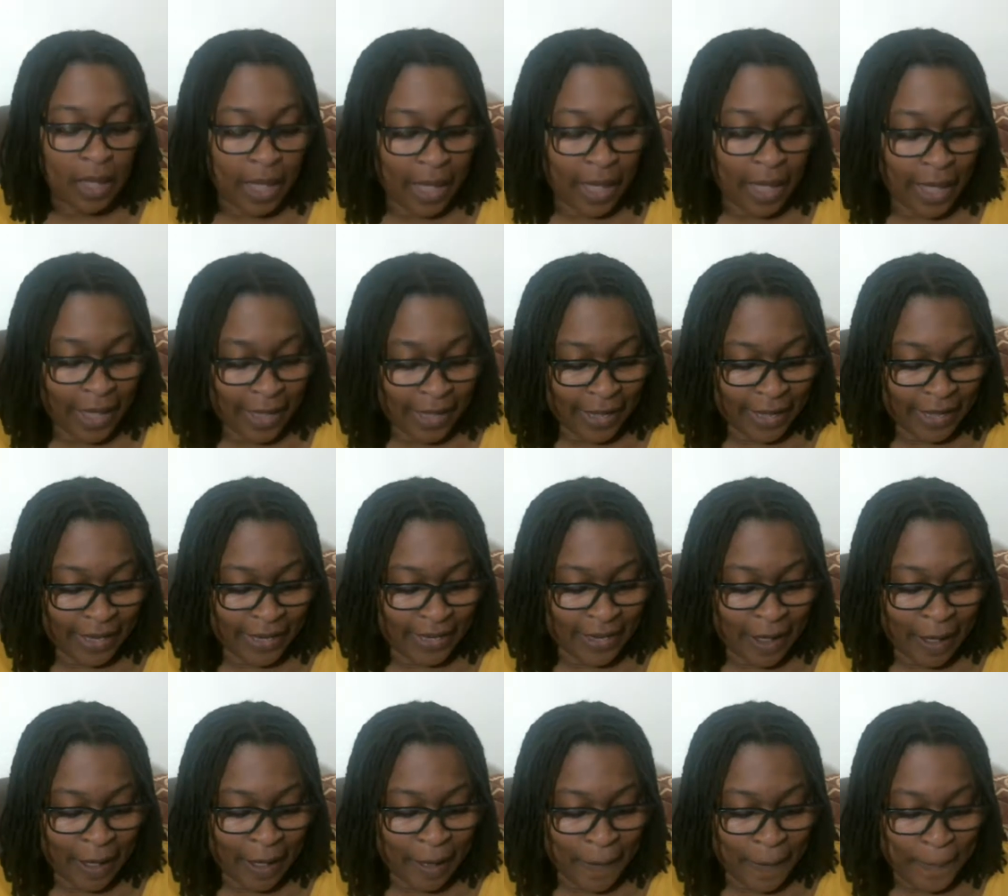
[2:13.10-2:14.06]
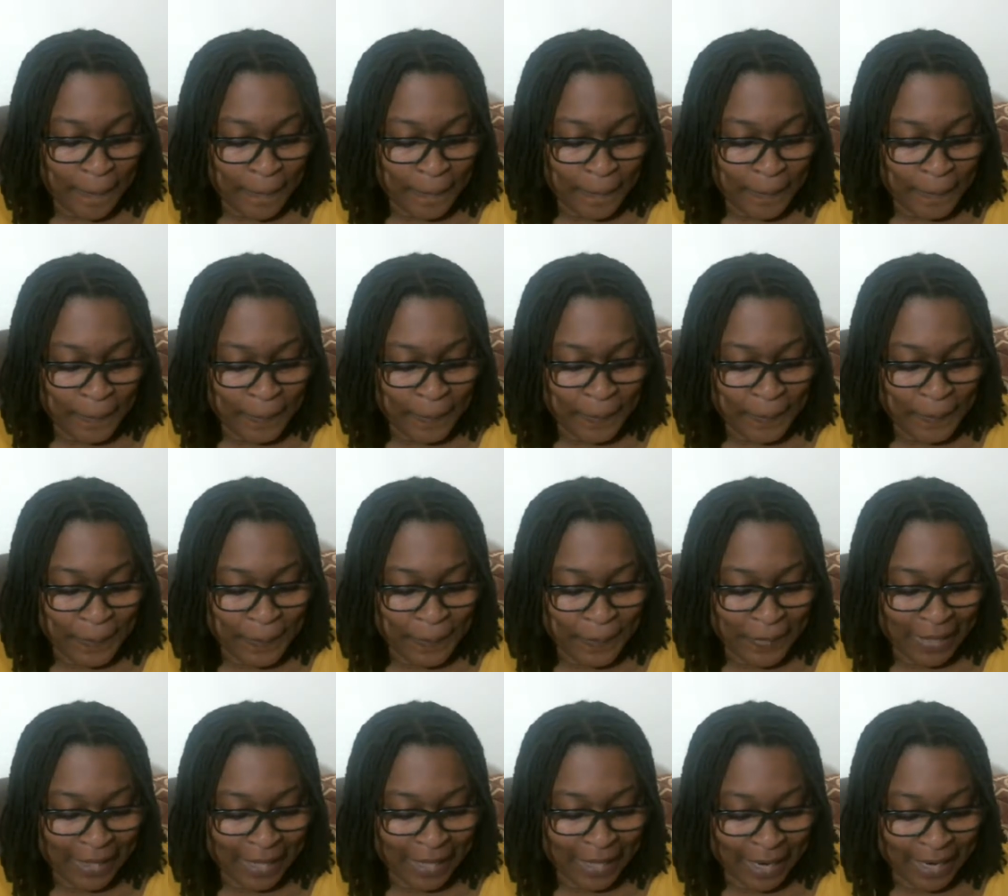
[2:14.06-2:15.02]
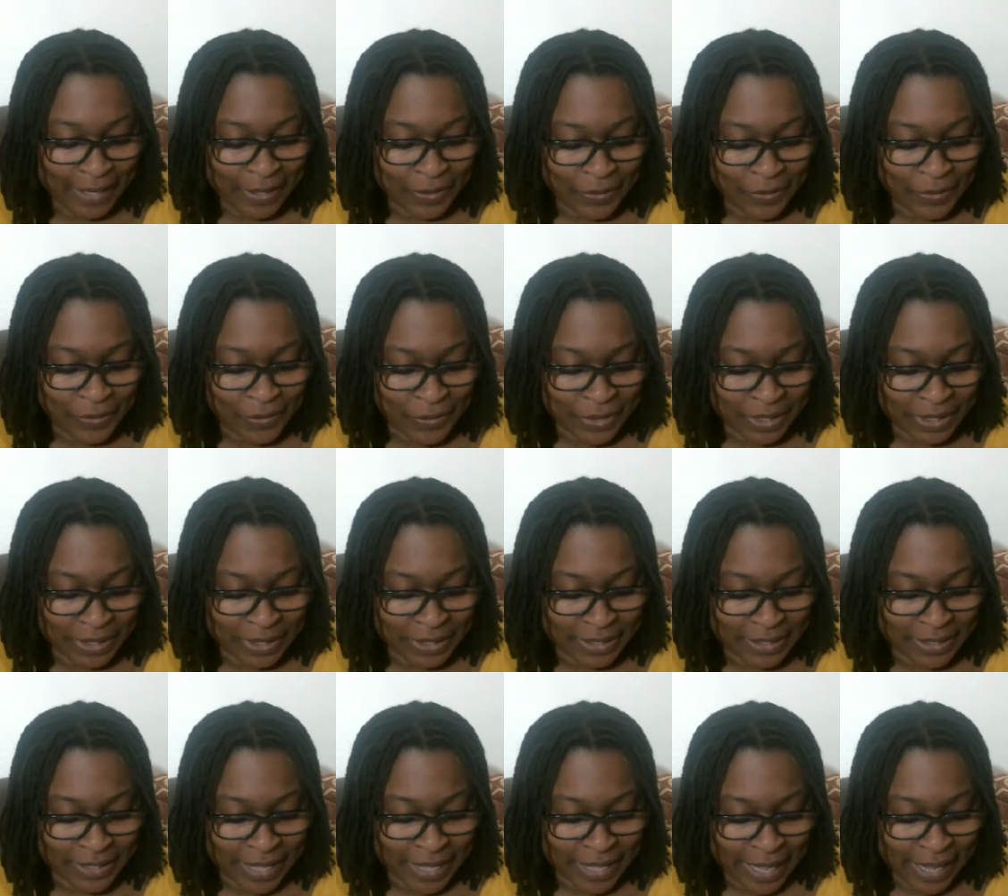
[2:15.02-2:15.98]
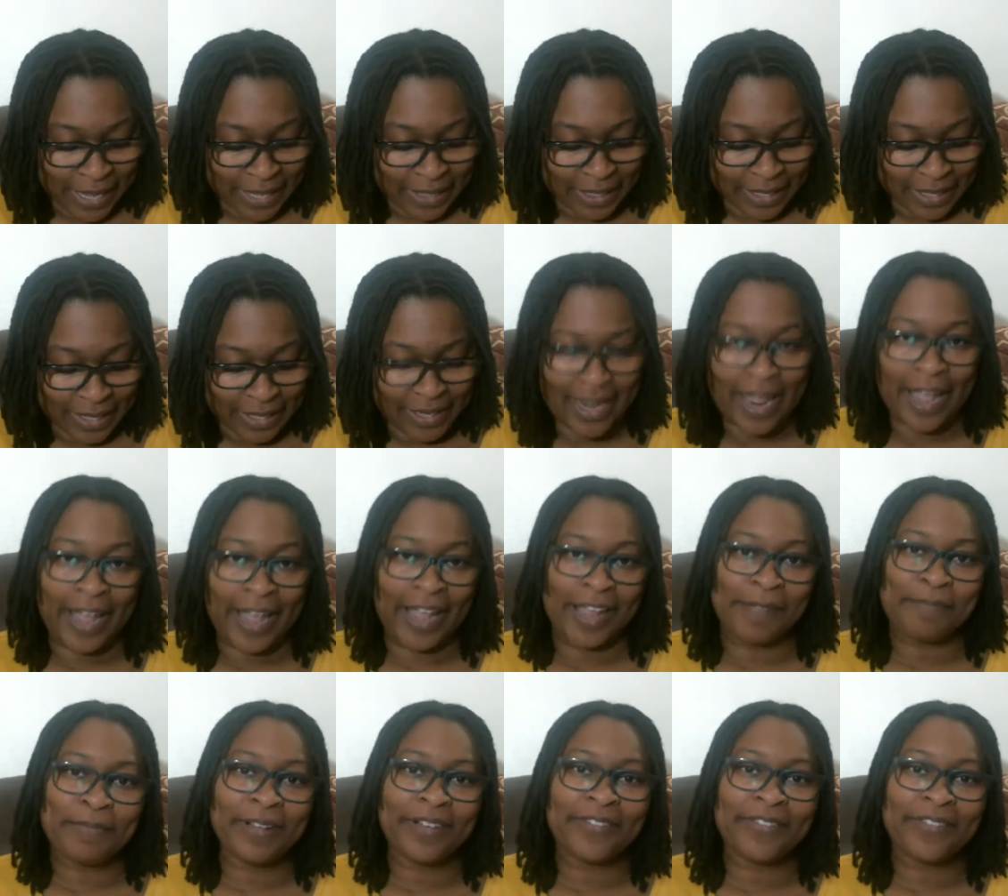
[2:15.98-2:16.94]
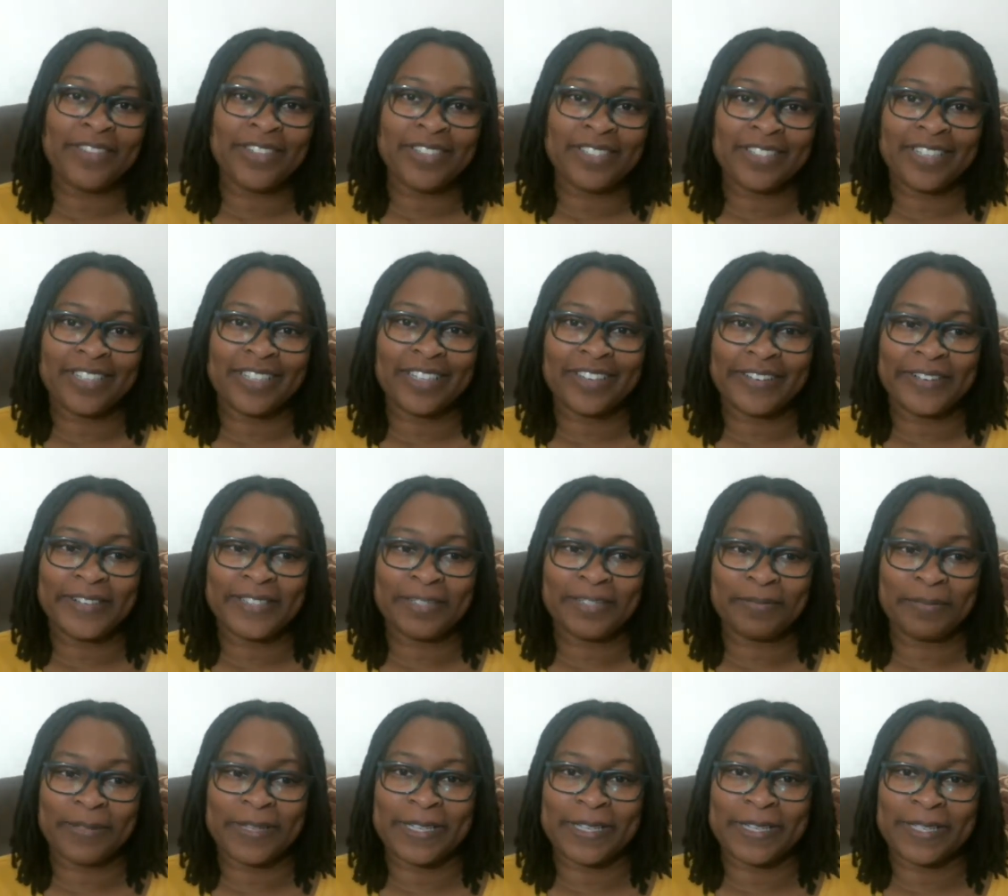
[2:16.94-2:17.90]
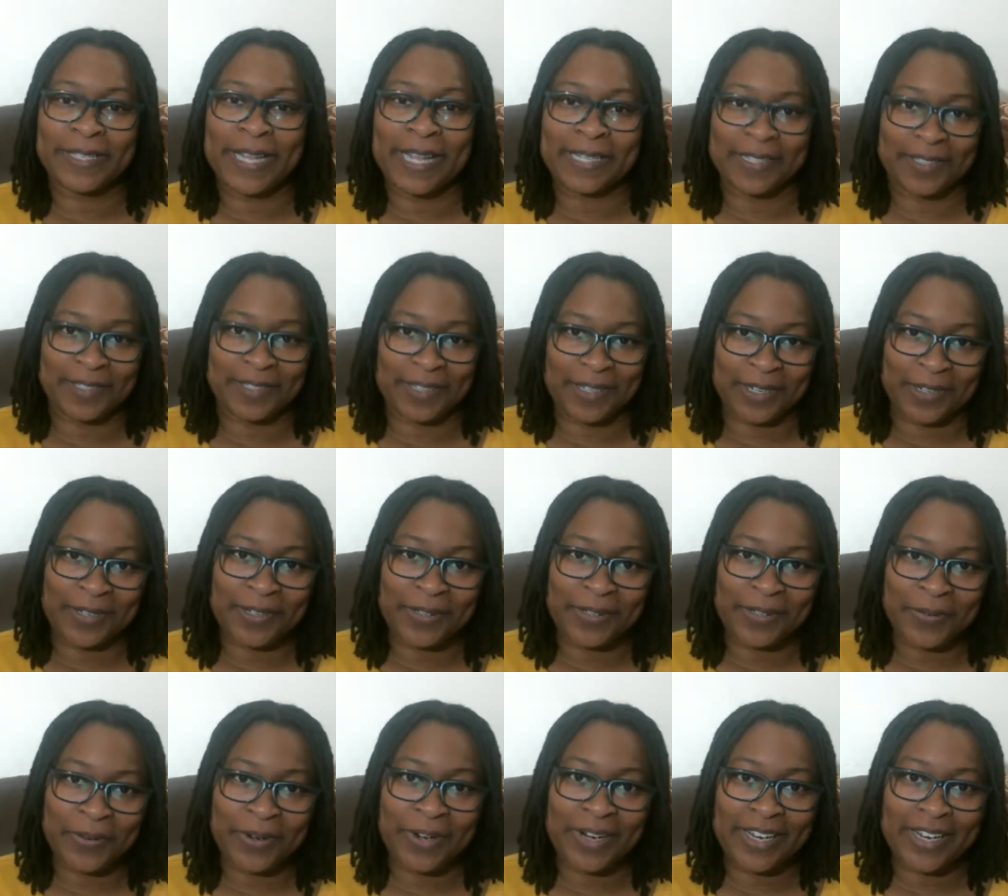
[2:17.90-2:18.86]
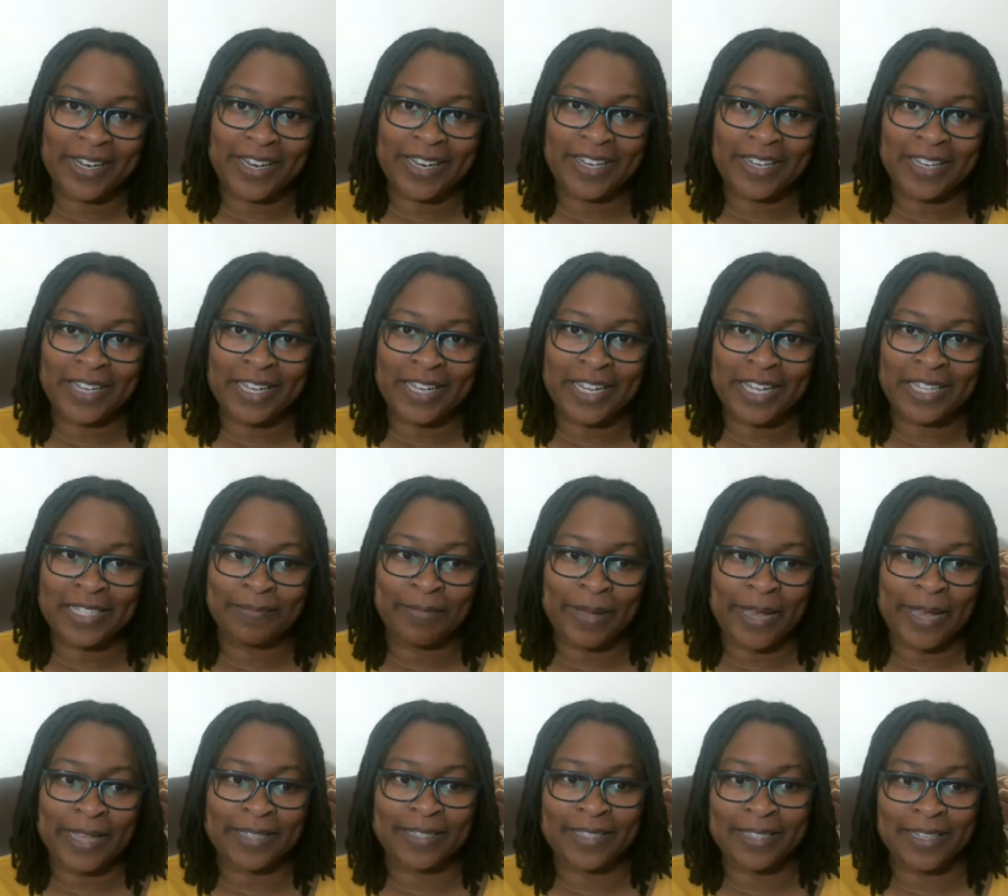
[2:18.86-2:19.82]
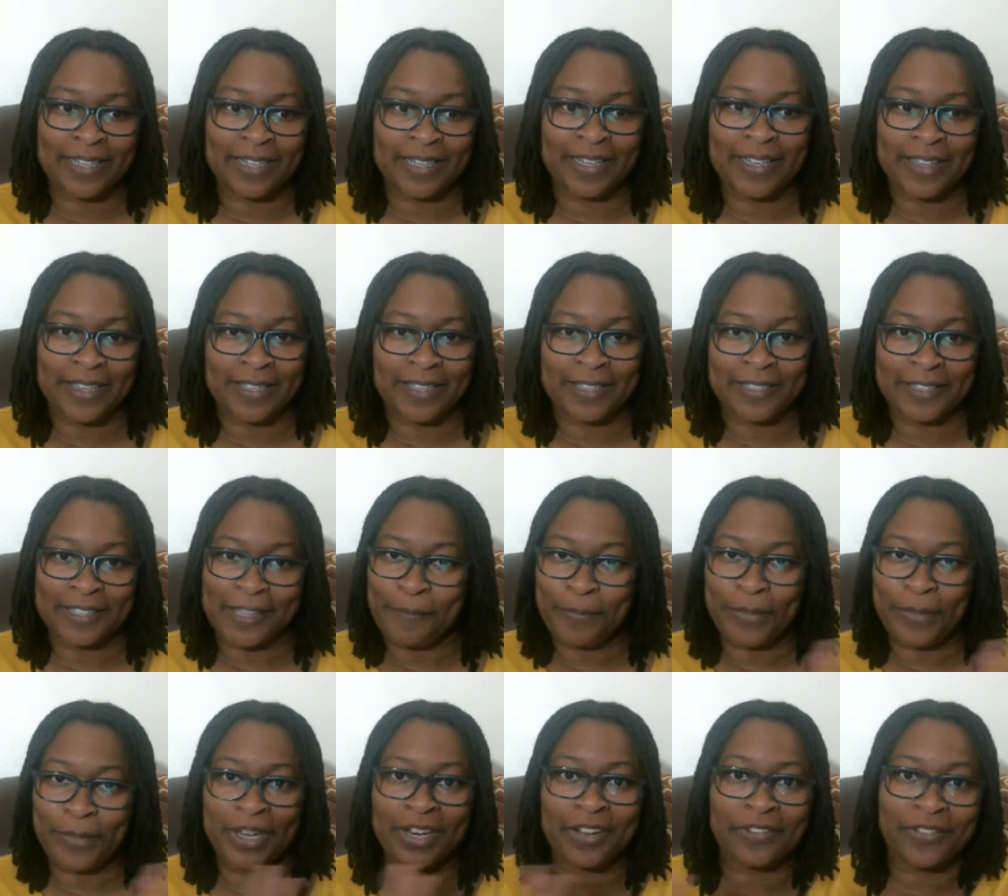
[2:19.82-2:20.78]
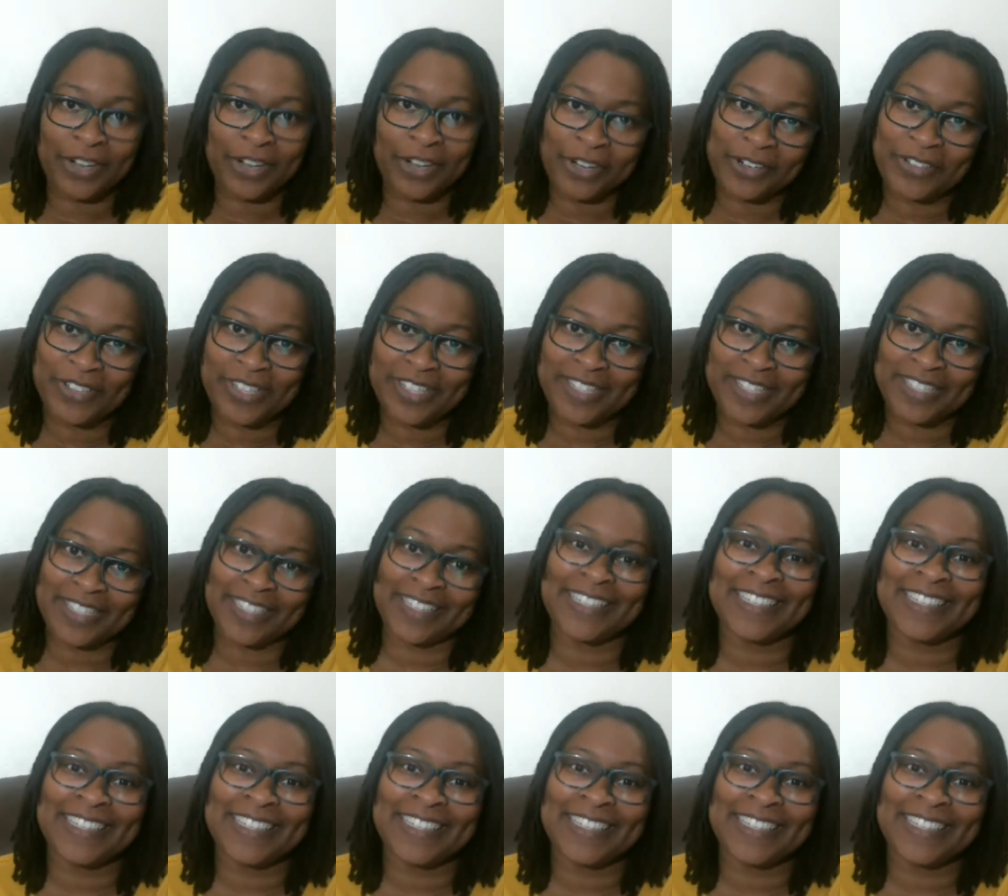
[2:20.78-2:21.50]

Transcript: And um, I don't want to say the name of the series because it has a curse word in it. It's basically the something-averse.